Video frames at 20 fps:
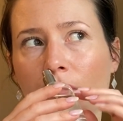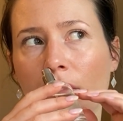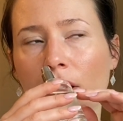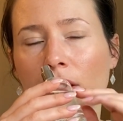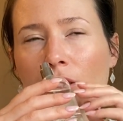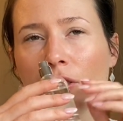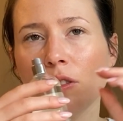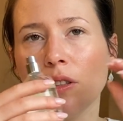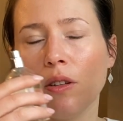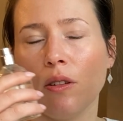
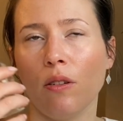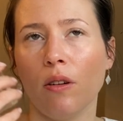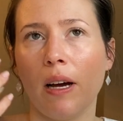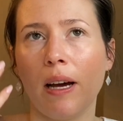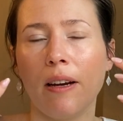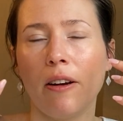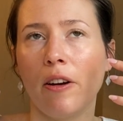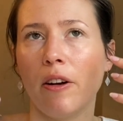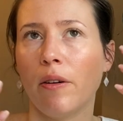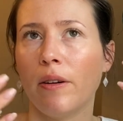So I
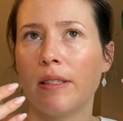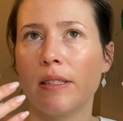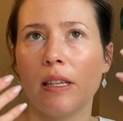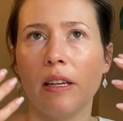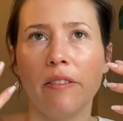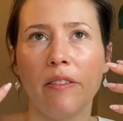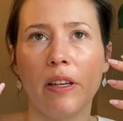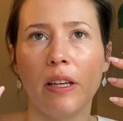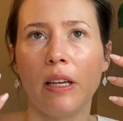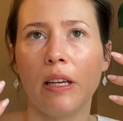don't know, it's
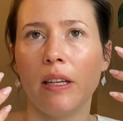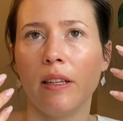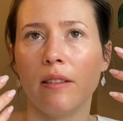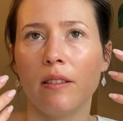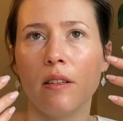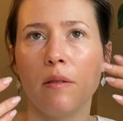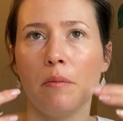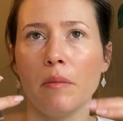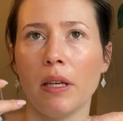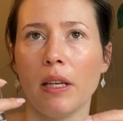giving it
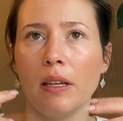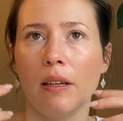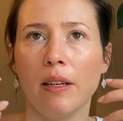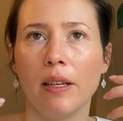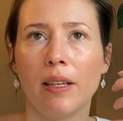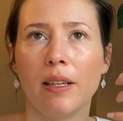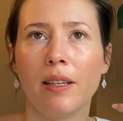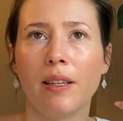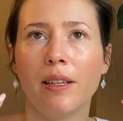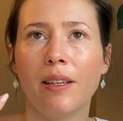to me
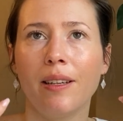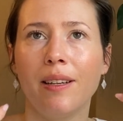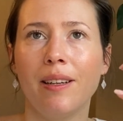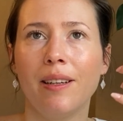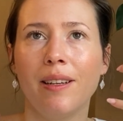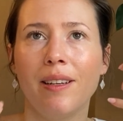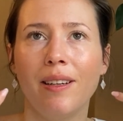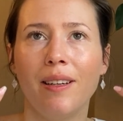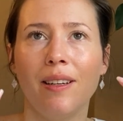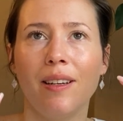like
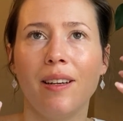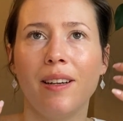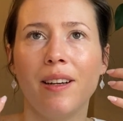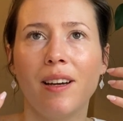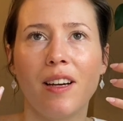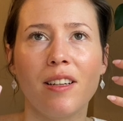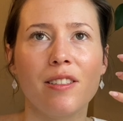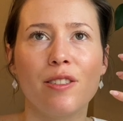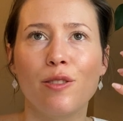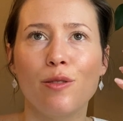
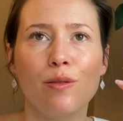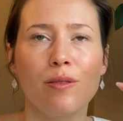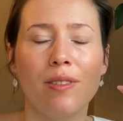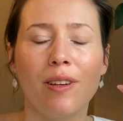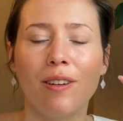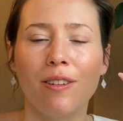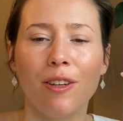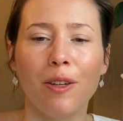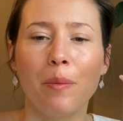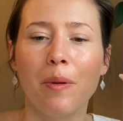a
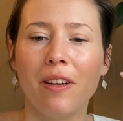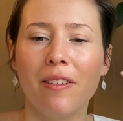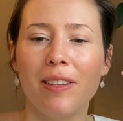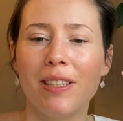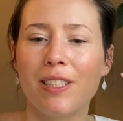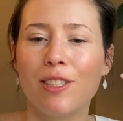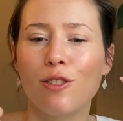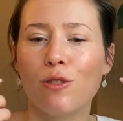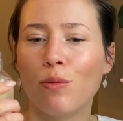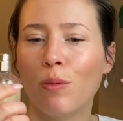little bit of a
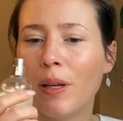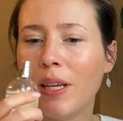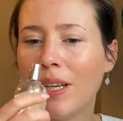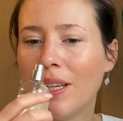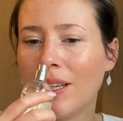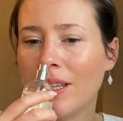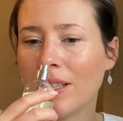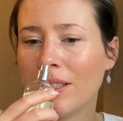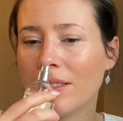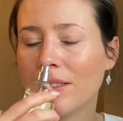
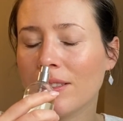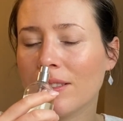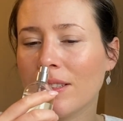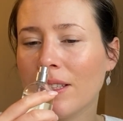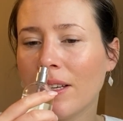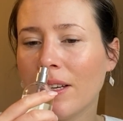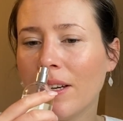sweetness.